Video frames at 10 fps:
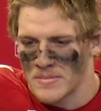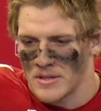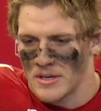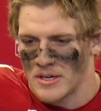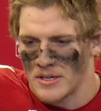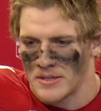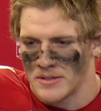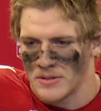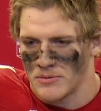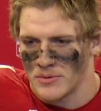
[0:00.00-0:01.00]
uh,
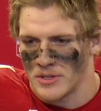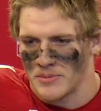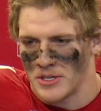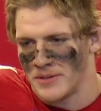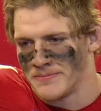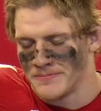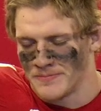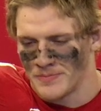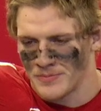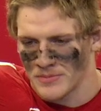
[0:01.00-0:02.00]
I mean,
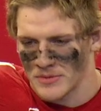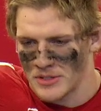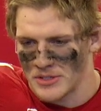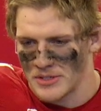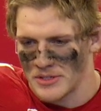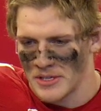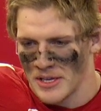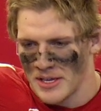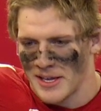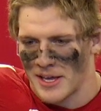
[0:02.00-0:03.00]
just
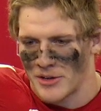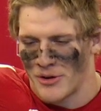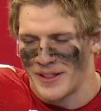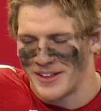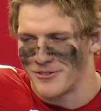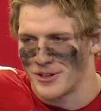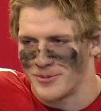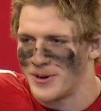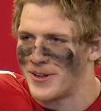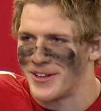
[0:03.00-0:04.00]
yeah, they run, they run the
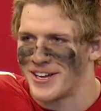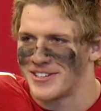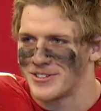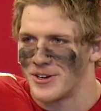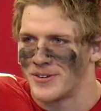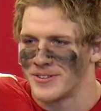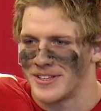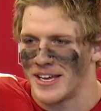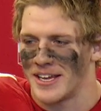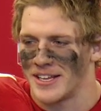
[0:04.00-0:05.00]
ball a lot, so
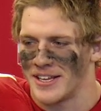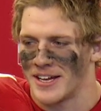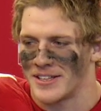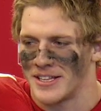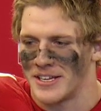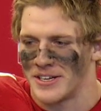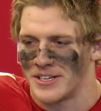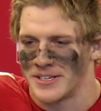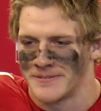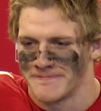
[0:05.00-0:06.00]
they yeah they lean on you.